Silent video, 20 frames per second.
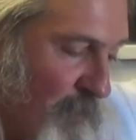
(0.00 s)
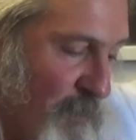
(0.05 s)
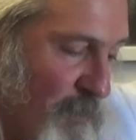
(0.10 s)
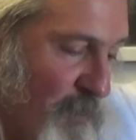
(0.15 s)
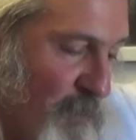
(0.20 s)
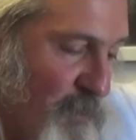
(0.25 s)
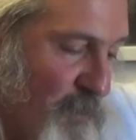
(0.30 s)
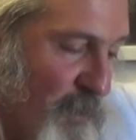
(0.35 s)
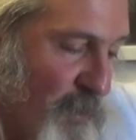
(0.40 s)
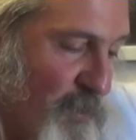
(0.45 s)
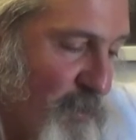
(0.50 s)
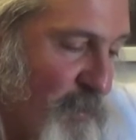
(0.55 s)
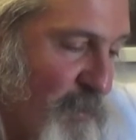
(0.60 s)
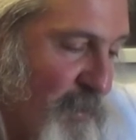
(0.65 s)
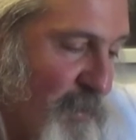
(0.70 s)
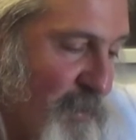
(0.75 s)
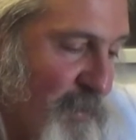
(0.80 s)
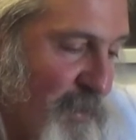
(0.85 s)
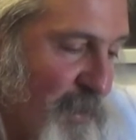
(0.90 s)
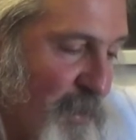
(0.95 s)
the judge tried
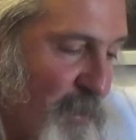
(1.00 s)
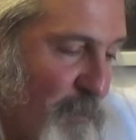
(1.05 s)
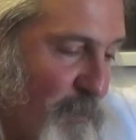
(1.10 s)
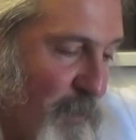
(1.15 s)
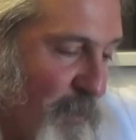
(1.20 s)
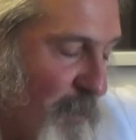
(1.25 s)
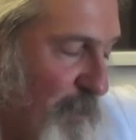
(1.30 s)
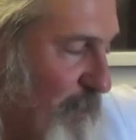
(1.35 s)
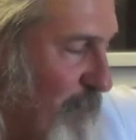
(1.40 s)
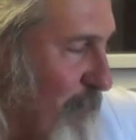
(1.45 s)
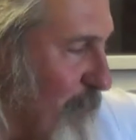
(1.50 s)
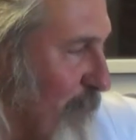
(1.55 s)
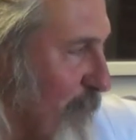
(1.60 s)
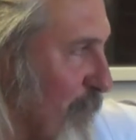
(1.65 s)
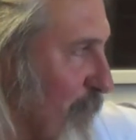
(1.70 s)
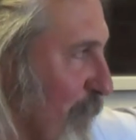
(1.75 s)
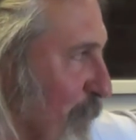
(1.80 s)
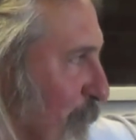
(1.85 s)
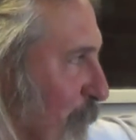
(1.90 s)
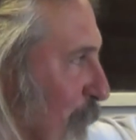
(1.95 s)
to say to me, the first
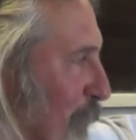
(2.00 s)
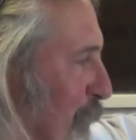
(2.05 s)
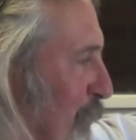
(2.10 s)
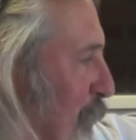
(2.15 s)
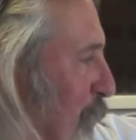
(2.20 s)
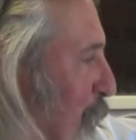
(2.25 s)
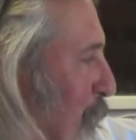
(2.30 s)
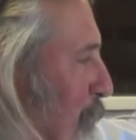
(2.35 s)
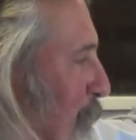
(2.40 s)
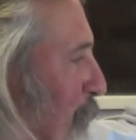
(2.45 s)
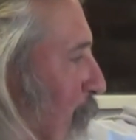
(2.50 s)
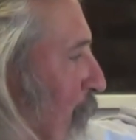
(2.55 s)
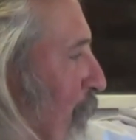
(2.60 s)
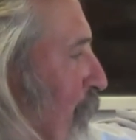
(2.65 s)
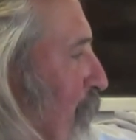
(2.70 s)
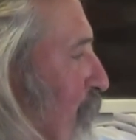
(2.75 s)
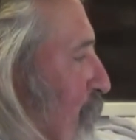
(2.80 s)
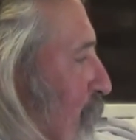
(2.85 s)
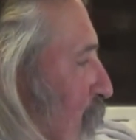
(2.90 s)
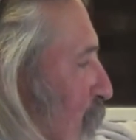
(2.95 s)
thing when he did,
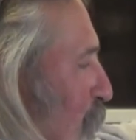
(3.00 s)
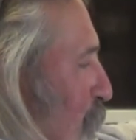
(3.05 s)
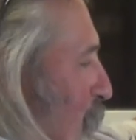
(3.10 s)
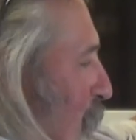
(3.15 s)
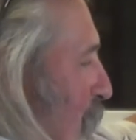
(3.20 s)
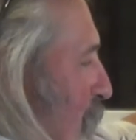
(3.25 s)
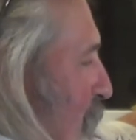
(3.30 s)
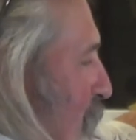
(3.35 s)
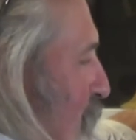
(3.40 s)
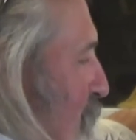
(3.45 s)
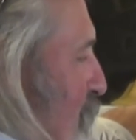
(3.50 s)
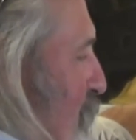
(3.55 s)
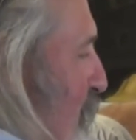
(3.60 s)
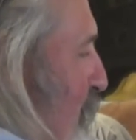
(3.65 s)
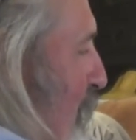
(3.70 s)
he says, okay, this is the